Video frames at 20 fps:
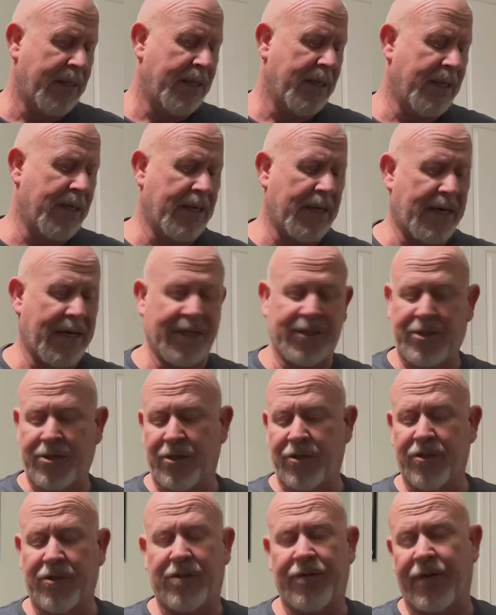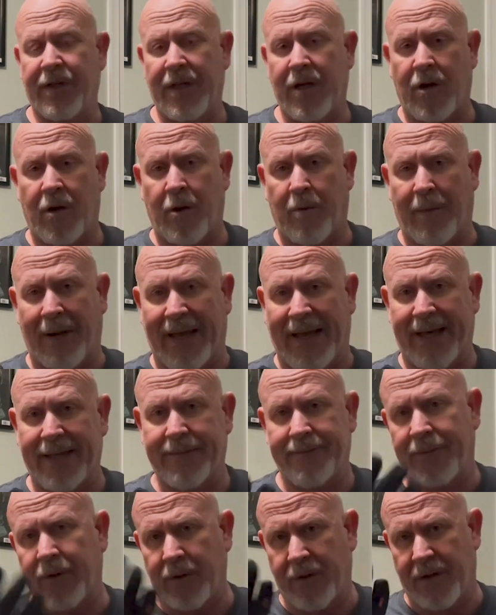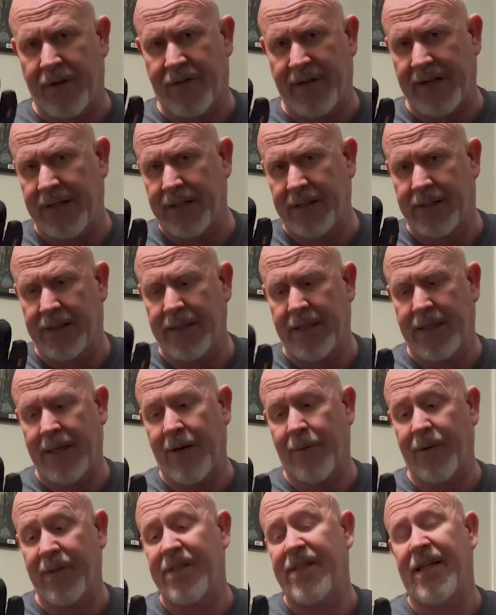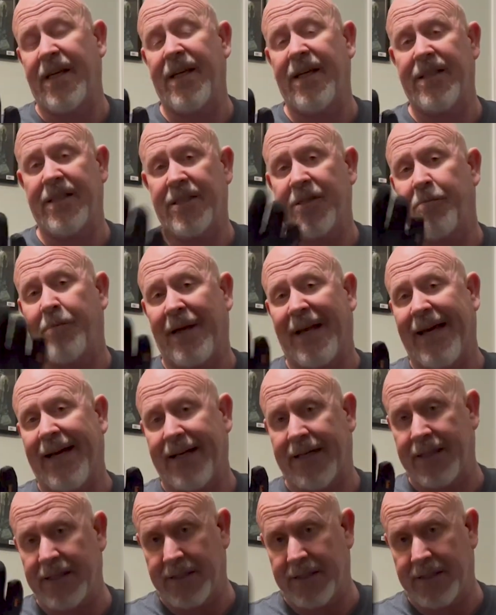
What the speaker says: I chose for the all black, or the things that they would send as black